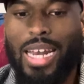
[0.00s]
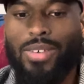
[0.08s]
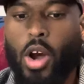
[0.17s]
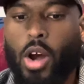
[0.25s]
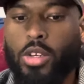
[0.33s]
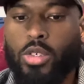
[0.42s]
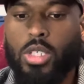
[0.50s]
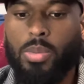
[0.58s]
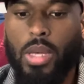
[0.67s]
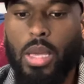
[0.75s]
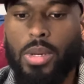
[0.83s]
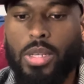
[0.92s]
of hard to
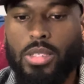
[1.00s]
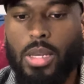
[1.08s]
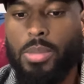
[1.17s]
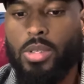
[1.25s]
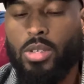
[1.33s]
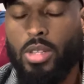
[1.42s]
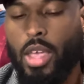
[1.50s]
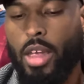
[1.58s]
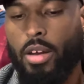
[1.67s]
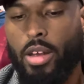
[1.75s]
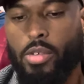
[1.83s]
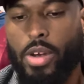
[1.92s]
explain, but it's something to the
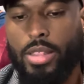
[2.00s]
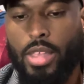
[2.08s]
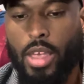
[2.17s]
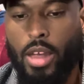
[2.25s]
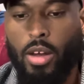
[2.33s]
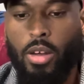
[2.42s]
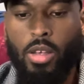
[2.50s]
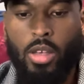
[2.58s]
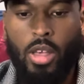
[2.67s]
area right there.